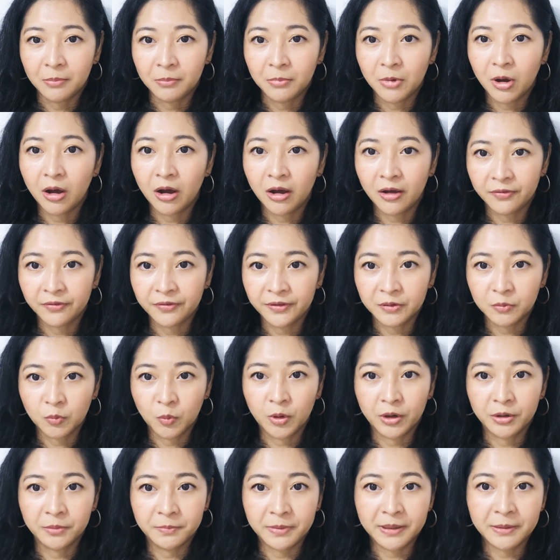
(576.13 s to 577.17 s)
often
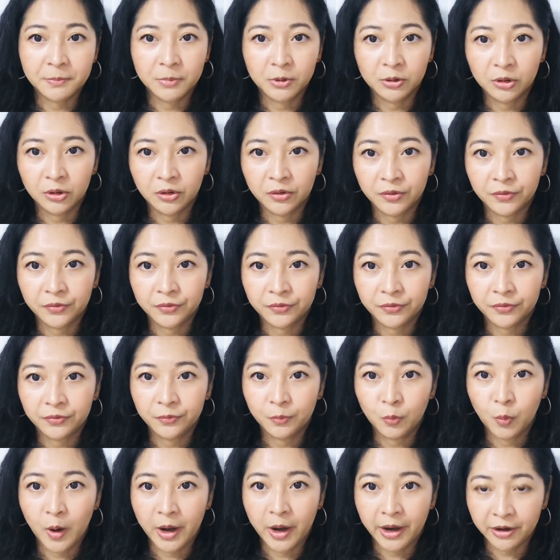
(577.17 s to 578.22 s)
warn people of
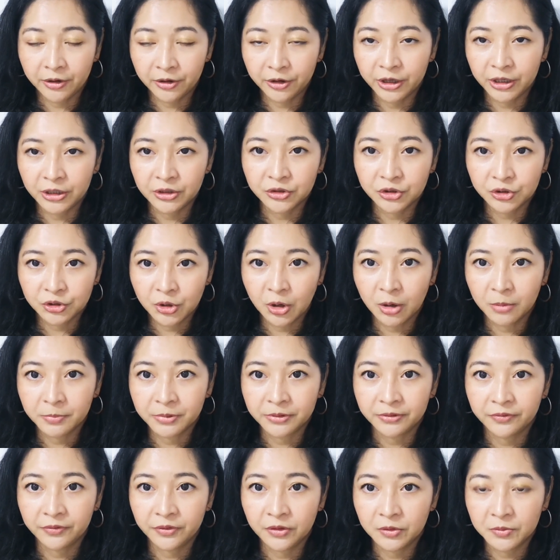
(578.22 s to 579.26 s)
wearing strong
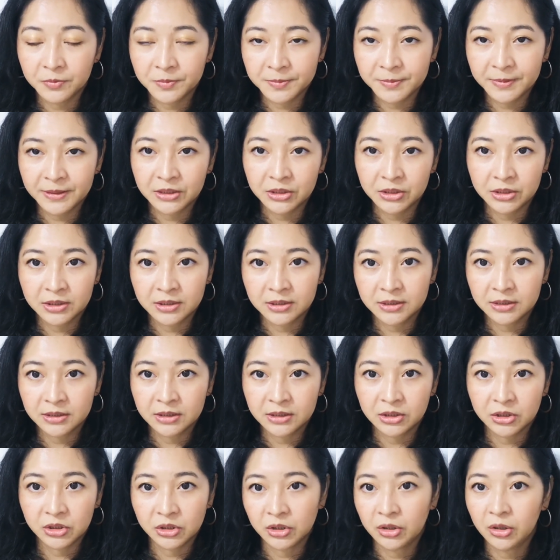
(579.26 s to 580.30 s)
perfumes because
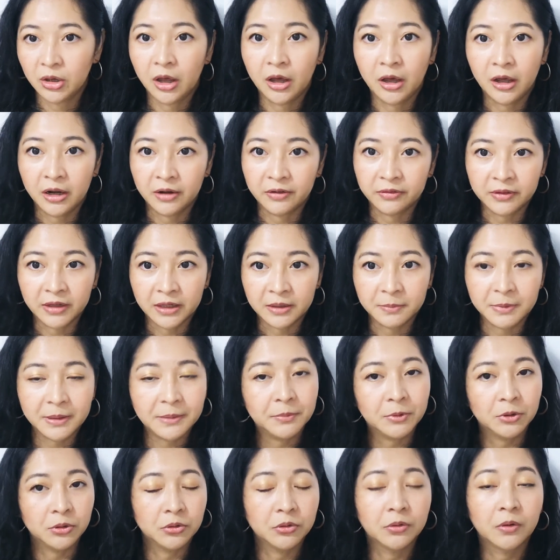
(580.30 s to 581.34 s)
there's a lot of like
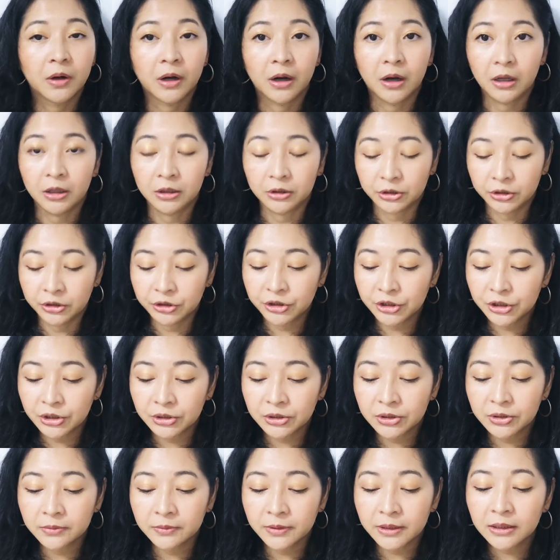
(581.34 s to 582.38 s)
people who are allergic
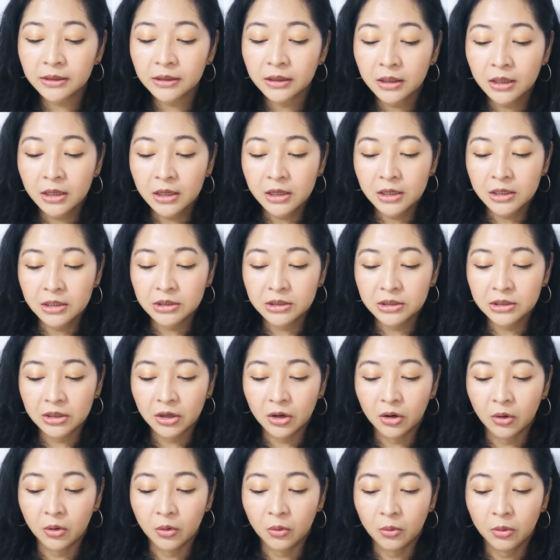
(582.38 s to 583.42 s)
to it.
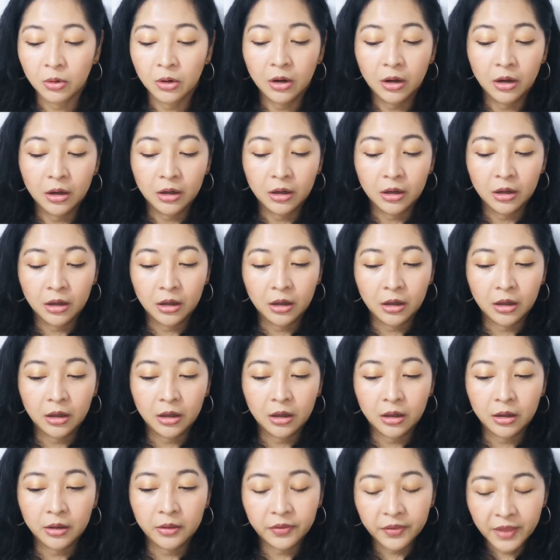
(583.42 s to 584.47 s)
So
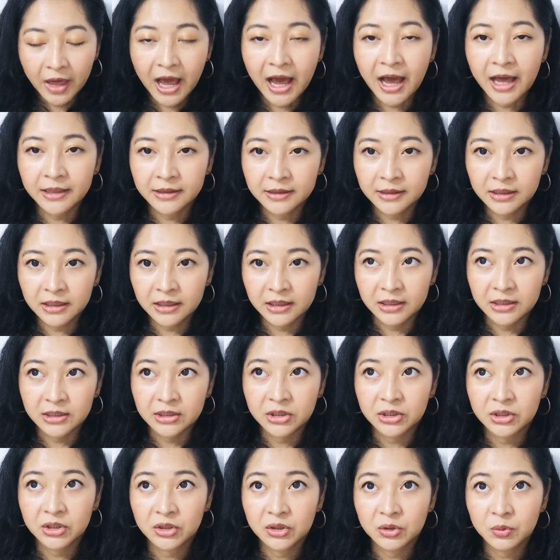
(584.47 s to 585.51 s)
that
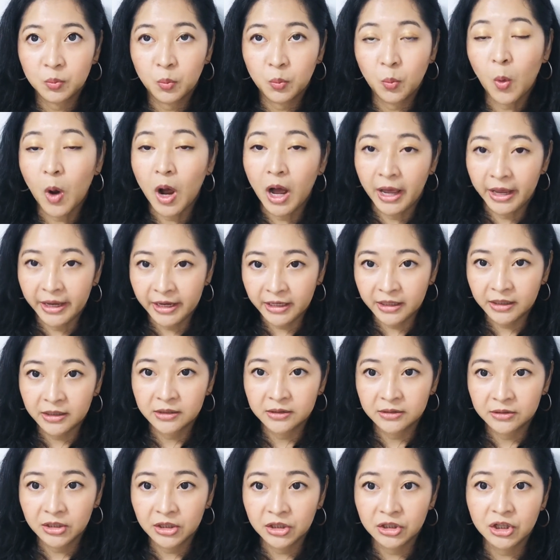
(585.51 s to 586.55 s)
is why
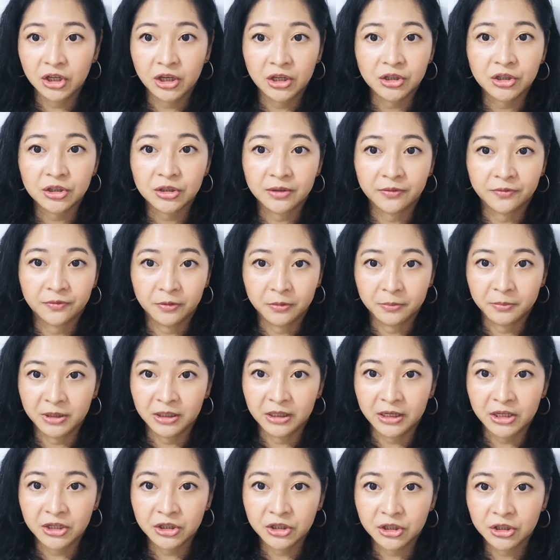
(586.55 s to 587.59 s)
they changed the
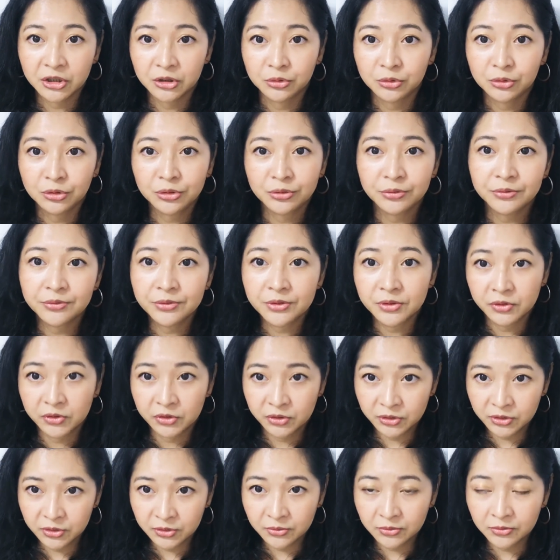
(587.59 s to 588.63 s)
formulation to
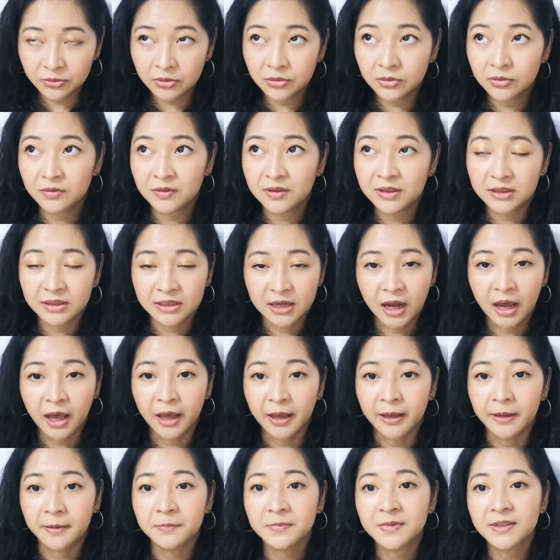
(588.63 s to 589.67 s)
suit the
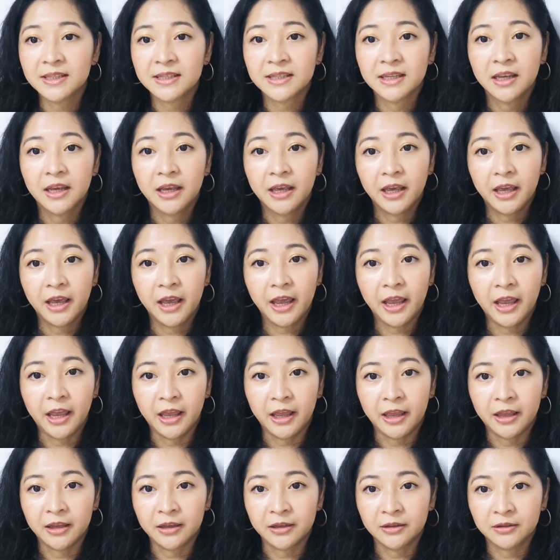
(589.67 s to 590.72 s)
times
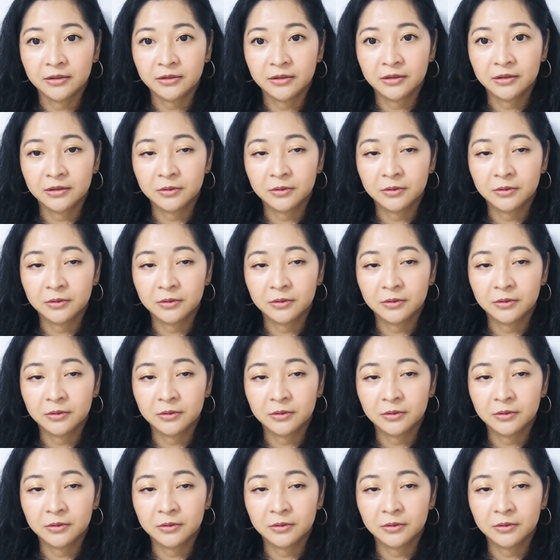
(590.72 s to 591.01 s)
and